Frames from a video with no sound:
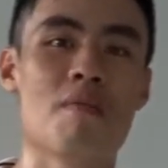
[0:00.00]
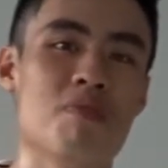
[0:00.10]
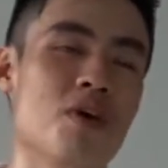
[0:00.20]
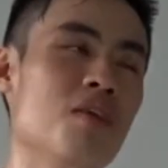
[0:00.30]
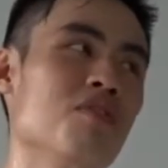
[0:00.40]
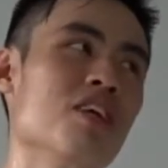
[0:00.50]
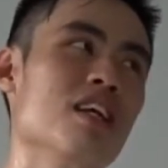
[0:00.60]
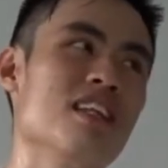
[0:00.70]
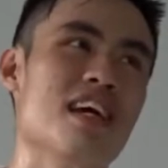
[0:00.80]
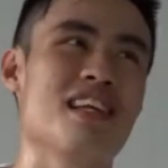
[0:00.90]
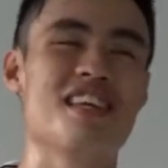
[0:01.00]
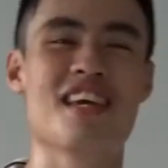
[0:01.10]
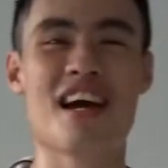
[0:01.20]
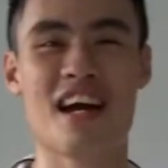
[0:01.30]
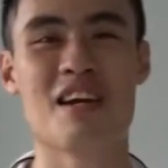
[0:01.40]
I'm not really that
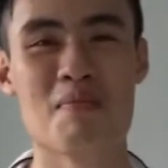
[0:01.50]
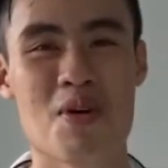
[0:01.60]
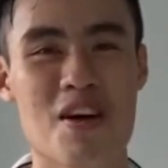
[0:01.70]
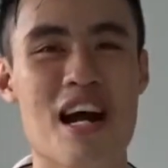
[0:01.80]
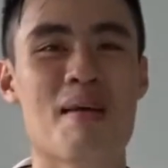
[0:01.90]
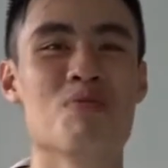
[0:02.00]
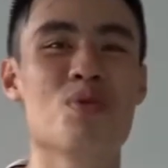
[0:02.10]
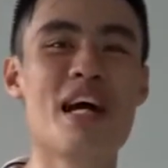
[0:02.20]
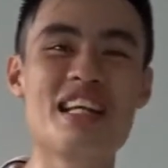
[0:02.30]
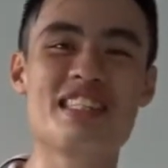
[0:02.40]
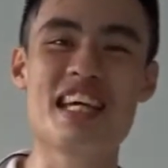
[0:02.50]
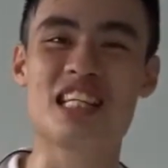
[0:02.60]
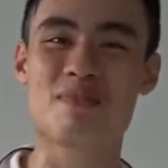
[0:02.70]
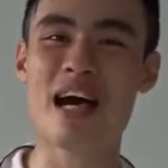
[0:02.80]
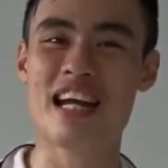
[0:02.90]
young anymore. I'm
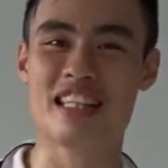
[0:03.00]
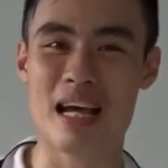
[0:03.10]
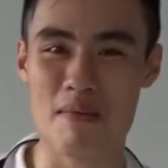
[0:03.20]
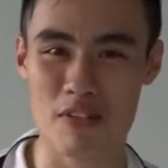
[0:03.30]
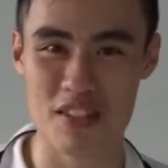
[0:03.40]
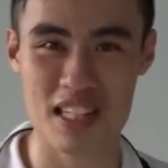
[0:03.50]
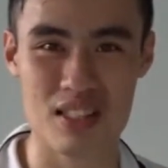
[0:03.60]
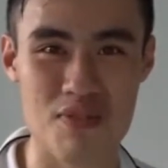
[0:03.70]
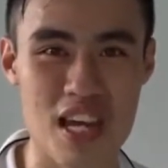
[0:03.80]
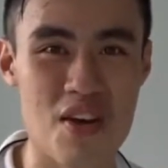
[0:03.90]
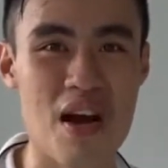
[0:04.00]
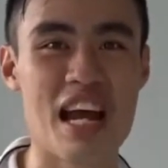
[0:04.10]
26 by the time of this video.